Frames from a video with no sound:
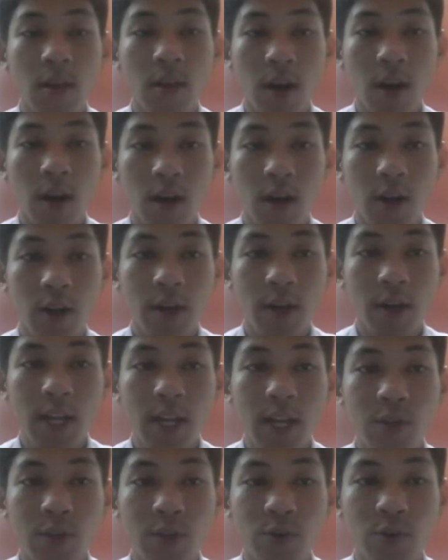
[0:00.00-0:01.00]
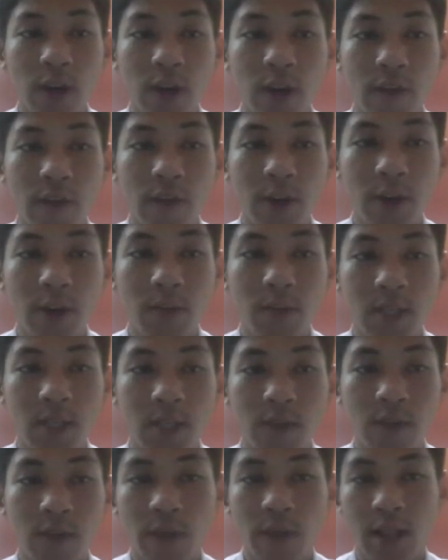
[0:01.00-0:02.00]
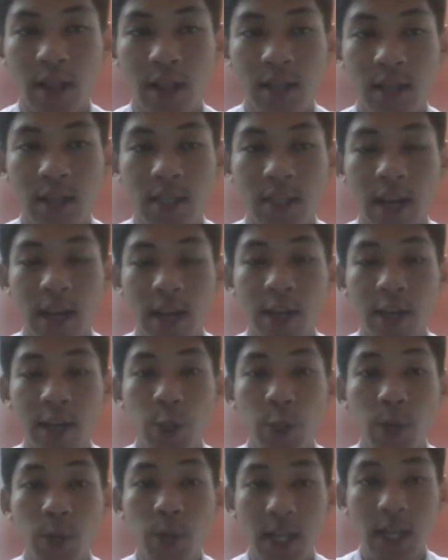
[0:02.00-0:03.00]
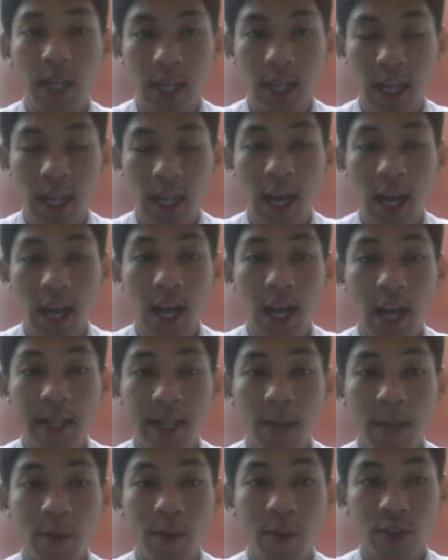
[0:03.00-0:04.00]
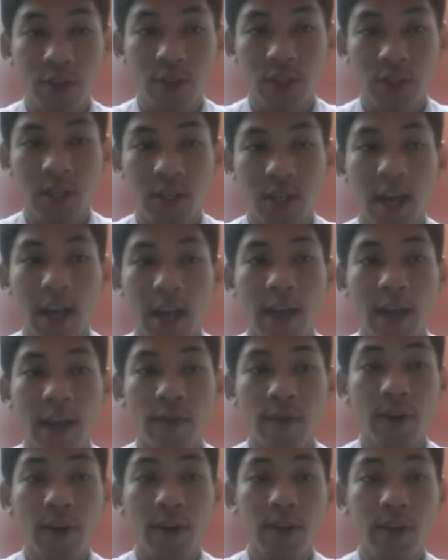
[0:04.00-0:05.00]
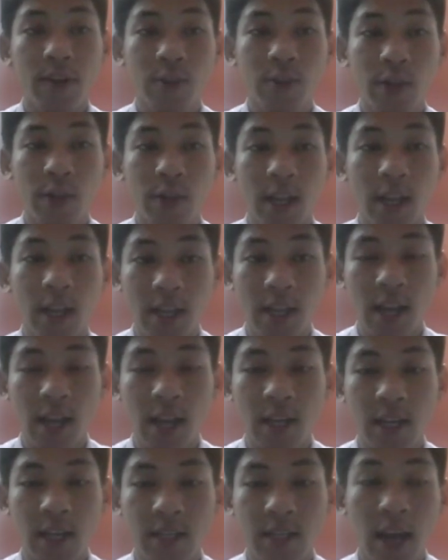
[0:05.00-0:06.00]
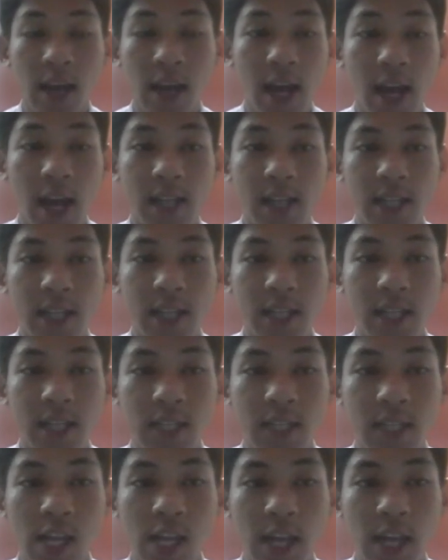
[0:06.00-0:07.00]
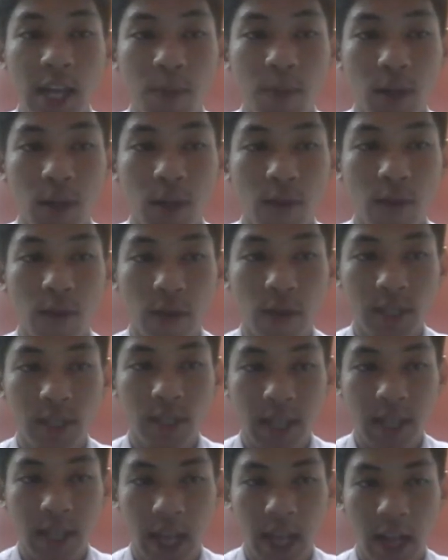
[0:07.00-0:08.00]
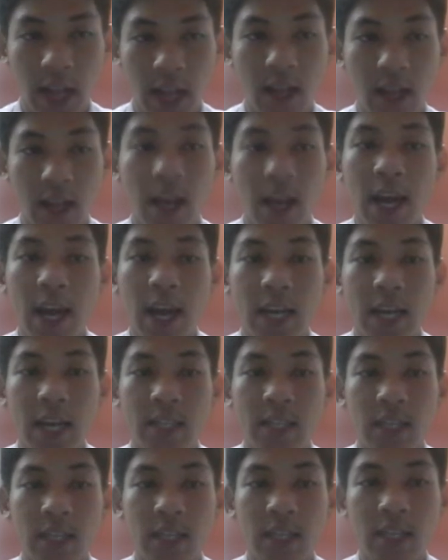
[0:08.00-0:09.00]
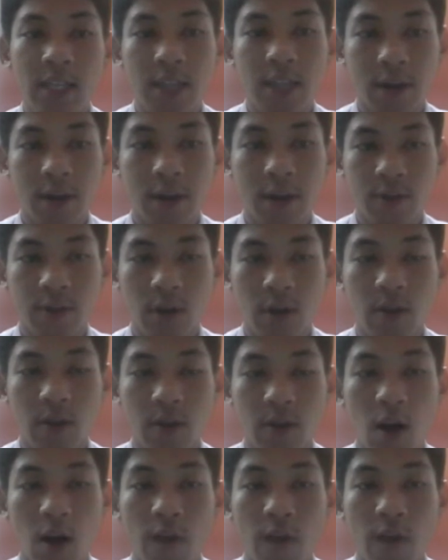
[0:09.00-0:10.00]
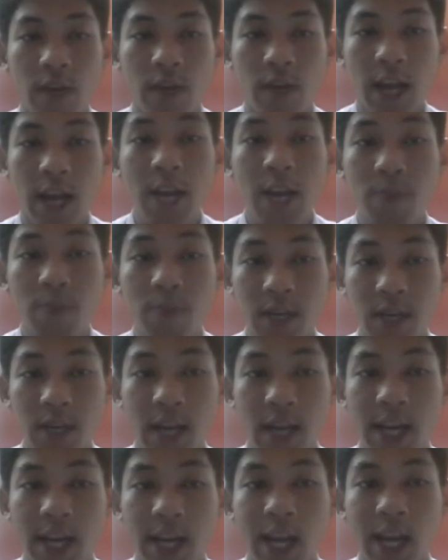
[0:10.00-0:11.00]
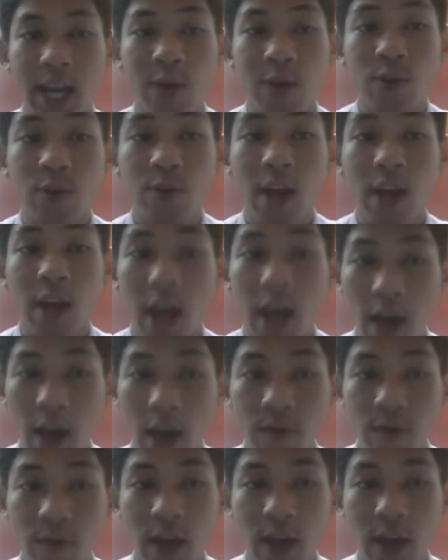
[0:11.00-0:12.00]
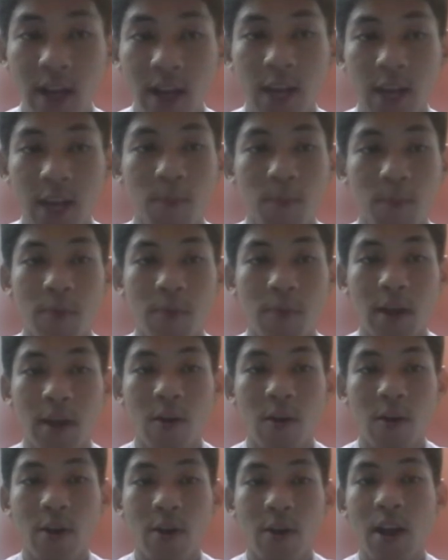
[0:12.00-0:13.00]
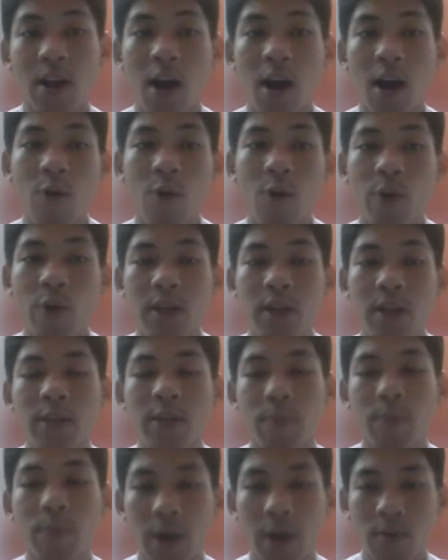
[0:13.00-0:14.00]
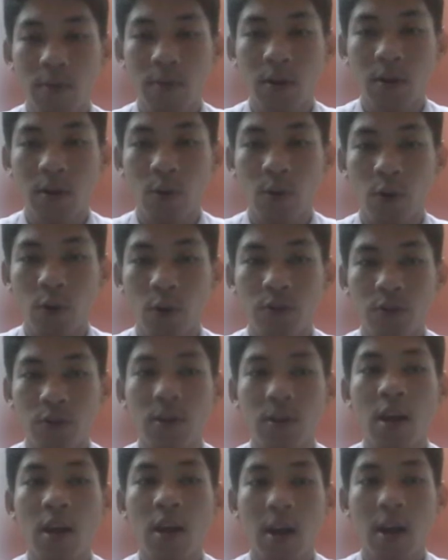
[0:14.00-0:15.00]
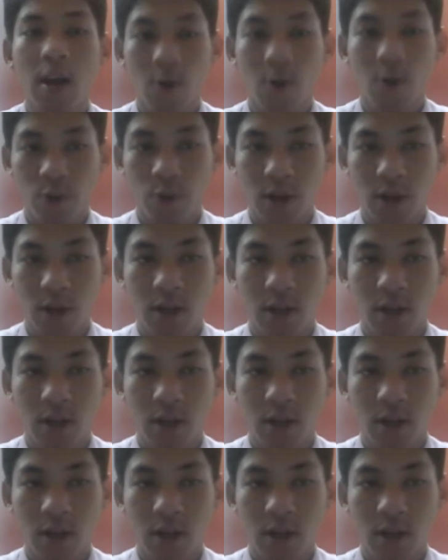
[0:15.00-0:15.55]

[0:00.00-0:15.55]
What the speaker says: According to environmental factors like humidity, temperature, and various coating thickness, testing can be investigated. This is a result of the element that could have an impact on how well the primer coats work.